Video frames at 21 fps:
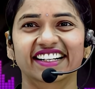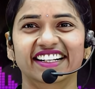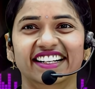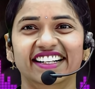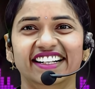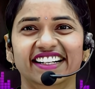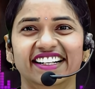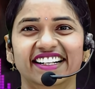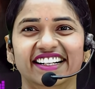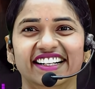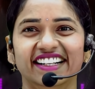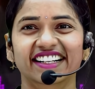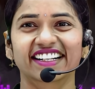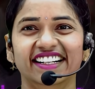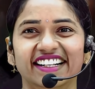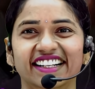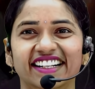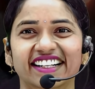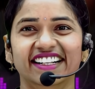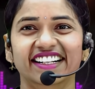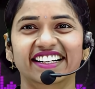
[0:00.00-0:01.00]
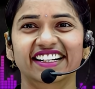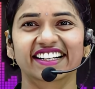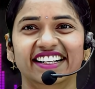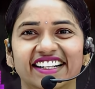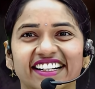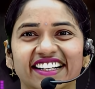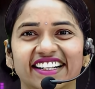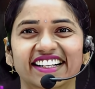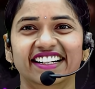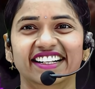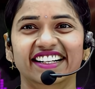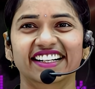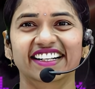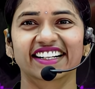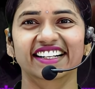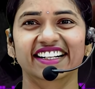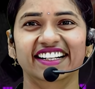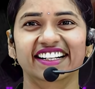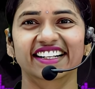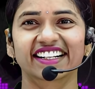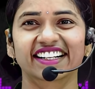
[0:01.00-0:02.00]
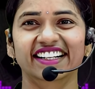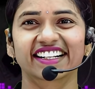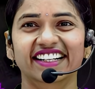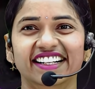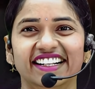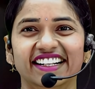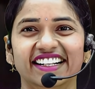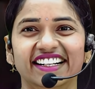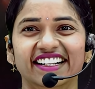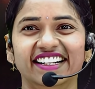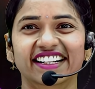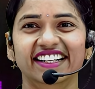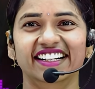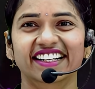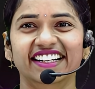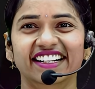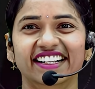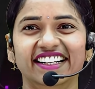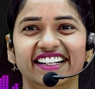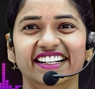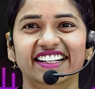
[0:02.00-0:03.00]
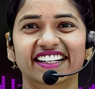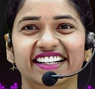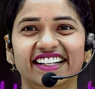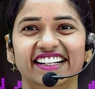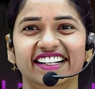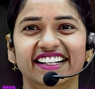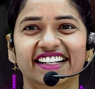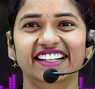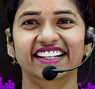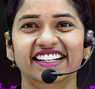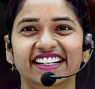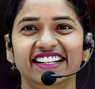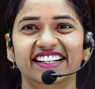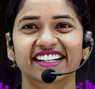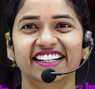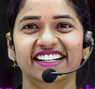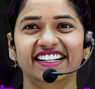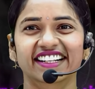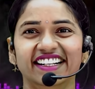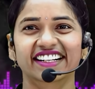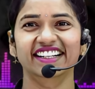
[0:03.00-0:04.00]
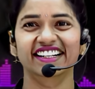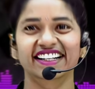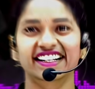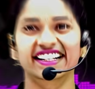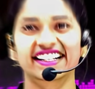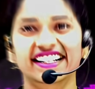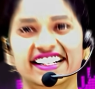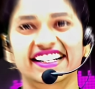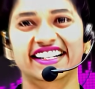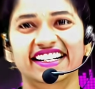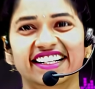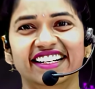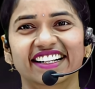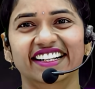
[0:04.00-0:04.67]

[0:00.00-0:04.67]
Your own poetry, na? How you know about our classes?